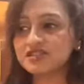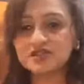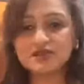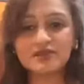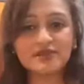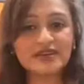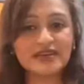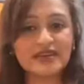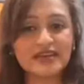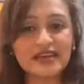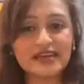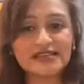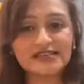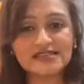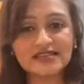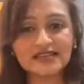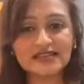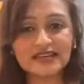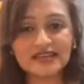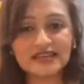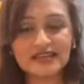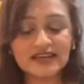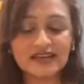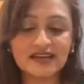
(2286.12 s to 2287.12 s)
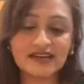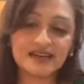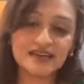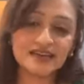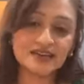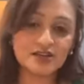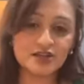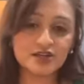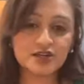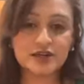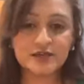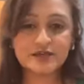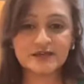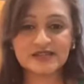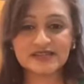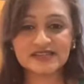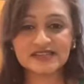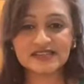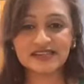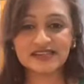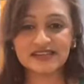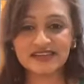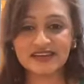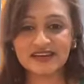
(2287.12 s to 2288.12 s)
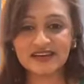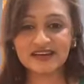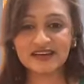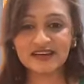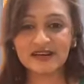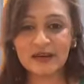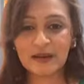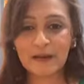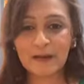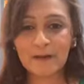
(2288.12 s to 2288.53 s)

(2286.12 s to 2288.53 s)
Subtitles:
doing the quesadilla, and the shrimp is in there.